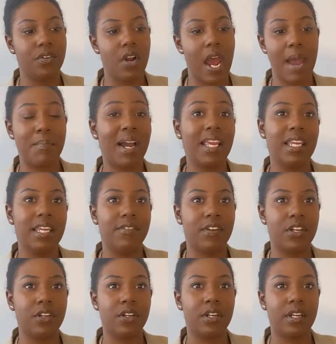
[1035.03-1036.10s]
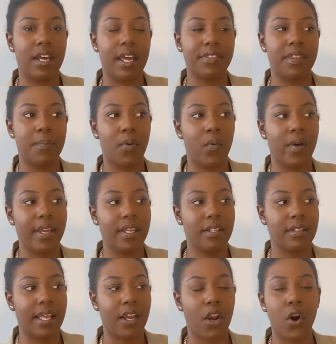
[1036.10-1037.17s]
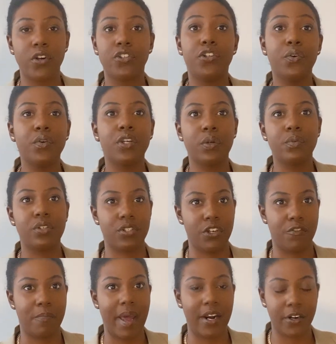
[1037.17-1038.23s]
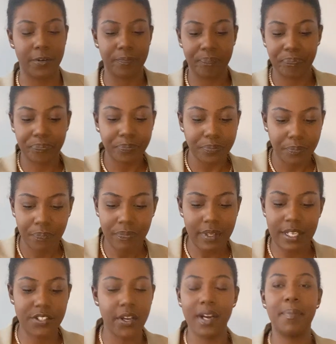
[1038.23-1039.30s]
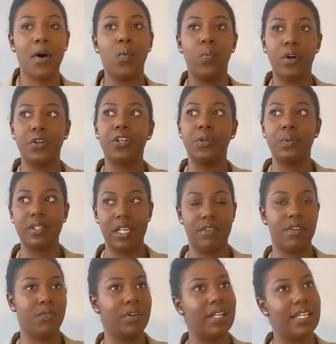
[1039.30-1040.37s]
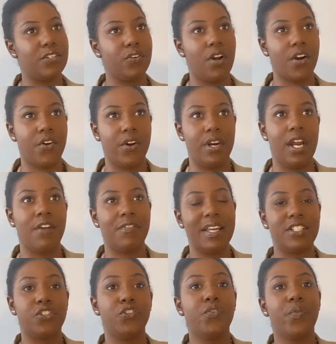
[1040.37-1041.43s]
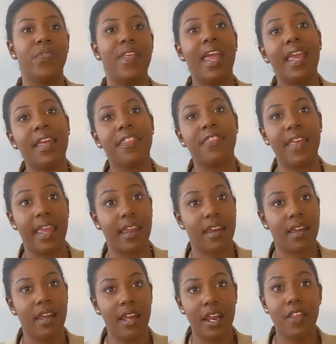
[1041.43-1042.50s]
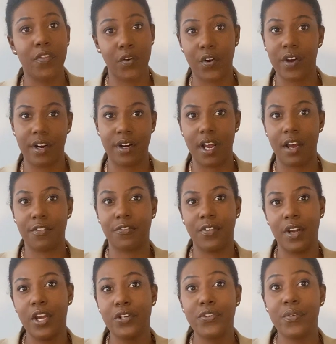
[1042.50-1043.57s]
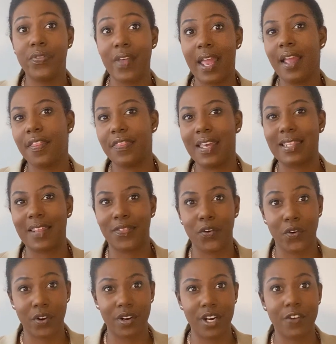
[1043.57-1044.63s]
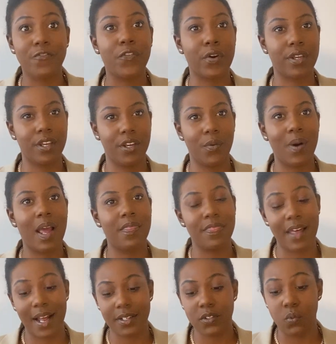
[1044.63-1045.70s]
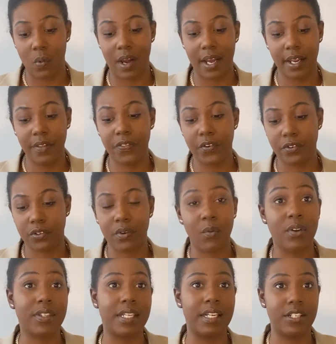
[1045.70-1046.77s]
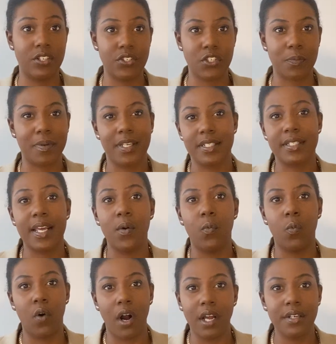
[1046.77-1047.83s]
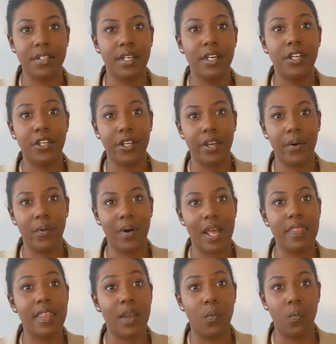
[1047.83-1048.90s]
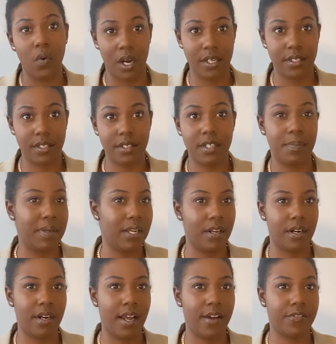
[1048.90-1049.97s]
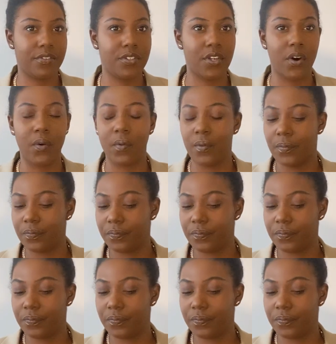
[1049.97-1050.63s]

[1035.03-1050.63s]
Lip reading: am I even at the point, like, do you deserve better? It's not about will you leave and realize they're not good enough. It's do they think they're good enough? Do they think that they're good enough for you? And that's why they're doing what they need to do, because they want you and they want to be good enough. So